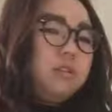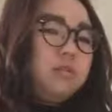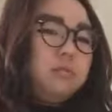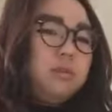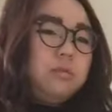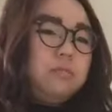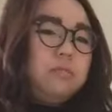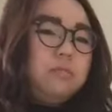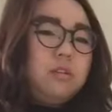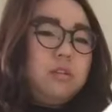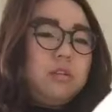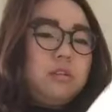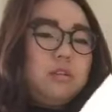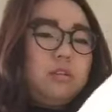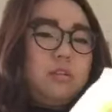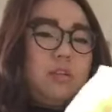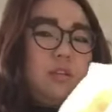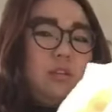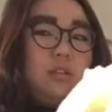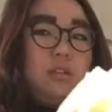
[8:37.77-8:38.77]
to be. I'm gonna
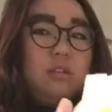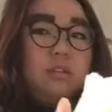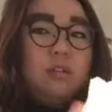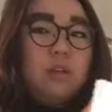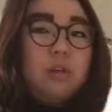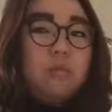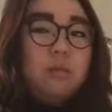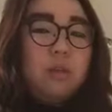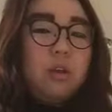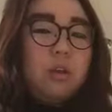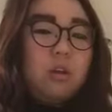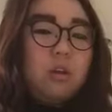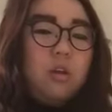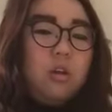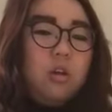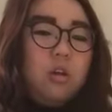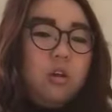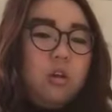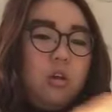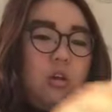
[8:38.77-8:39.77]
clean these up.
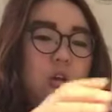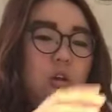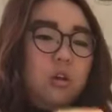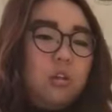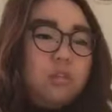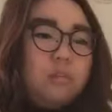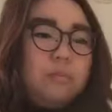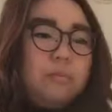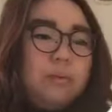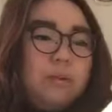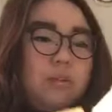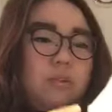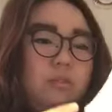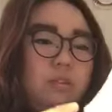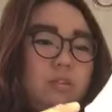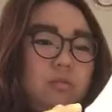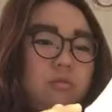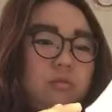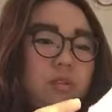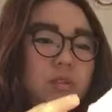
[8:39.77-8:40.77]
but I
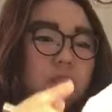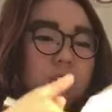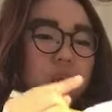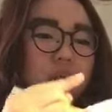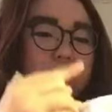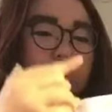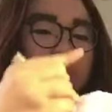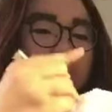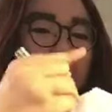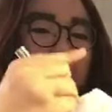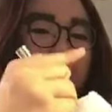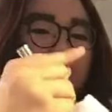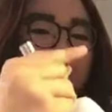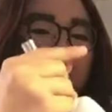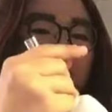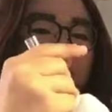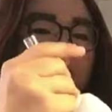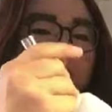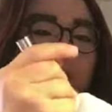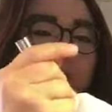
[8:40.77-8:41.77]
don't want to get these but in
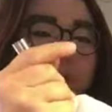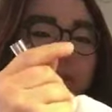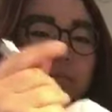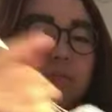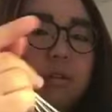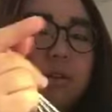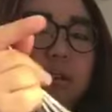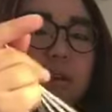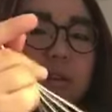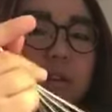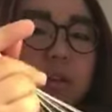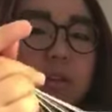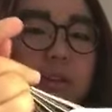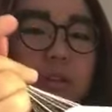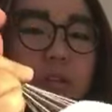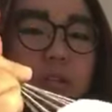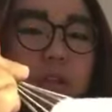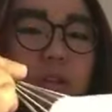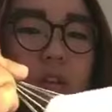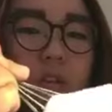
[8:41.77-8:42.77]
my hand
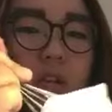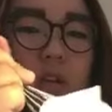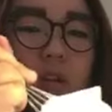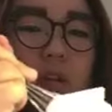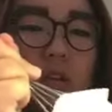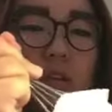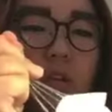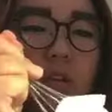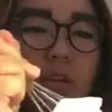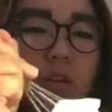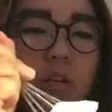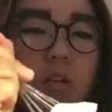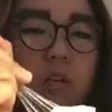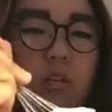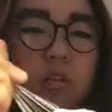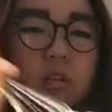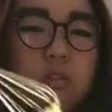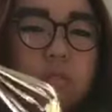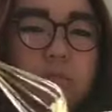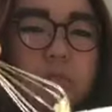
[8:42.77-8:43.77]
because
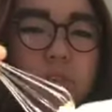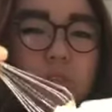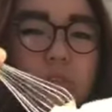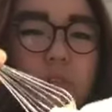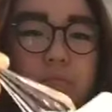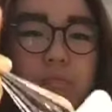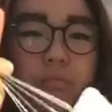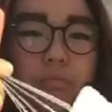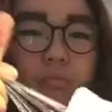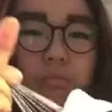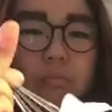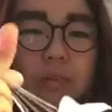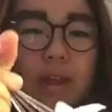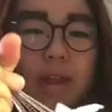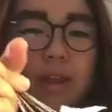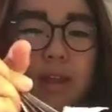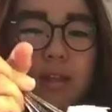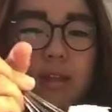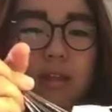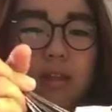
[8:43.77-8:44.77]
it's gonna be
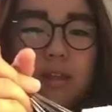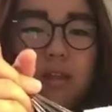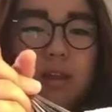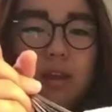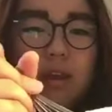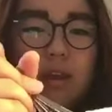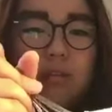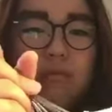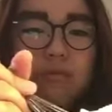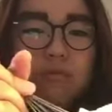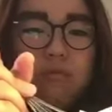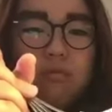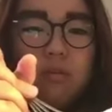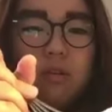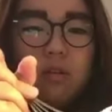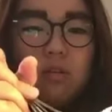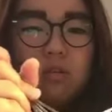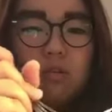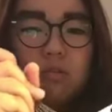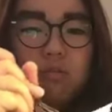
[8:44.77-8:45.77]
spreading
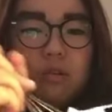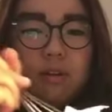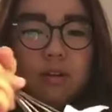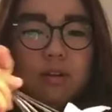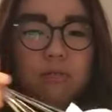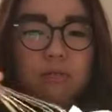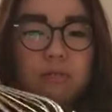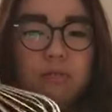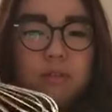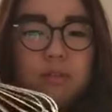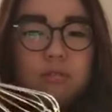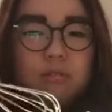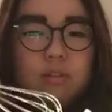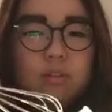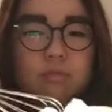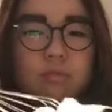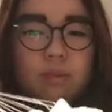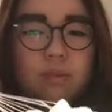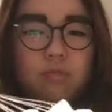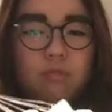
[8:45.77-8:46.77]
everywhere. No one, everybody
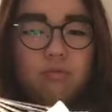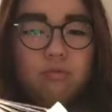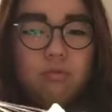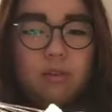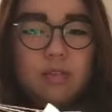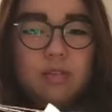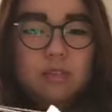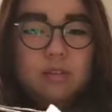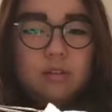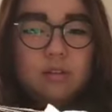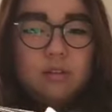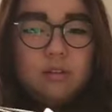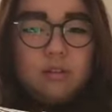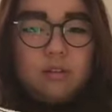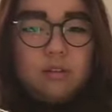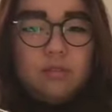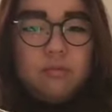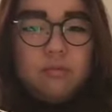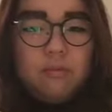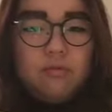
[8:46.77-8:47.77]
was been crazy
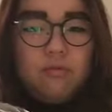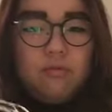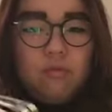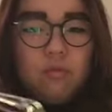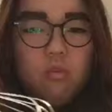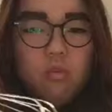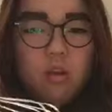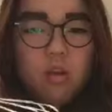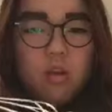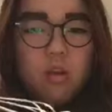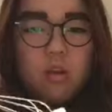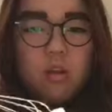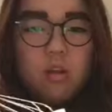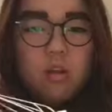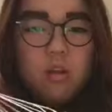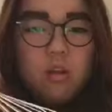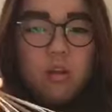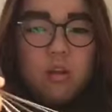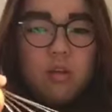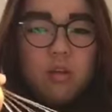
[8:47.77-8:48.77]
honestly before.
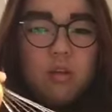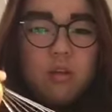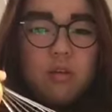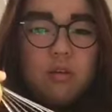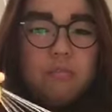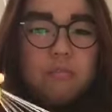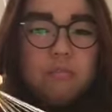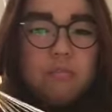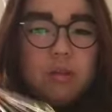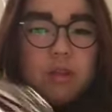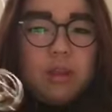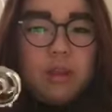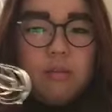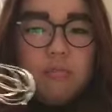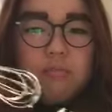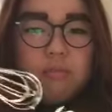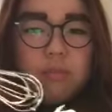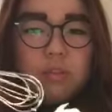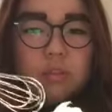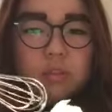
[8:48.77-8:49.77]
But yeah,
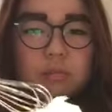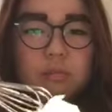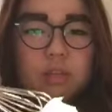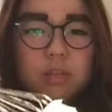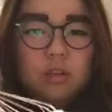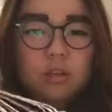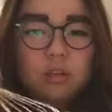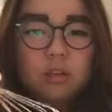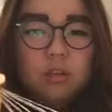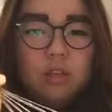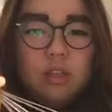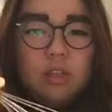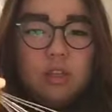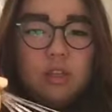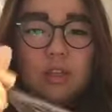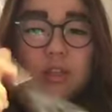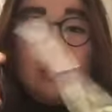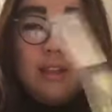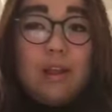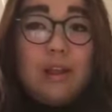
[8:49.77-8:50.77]
I'm about to be
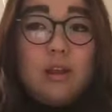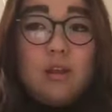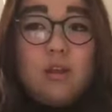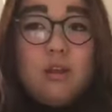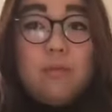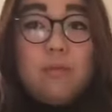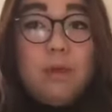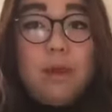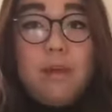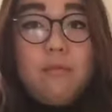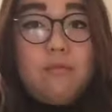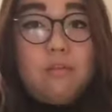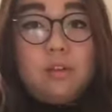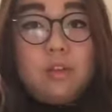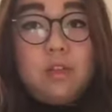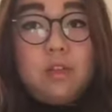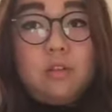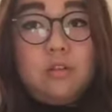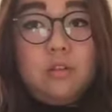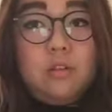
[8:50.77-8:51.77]
cleaning that up,
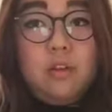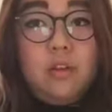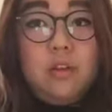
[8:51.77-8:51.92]
everything all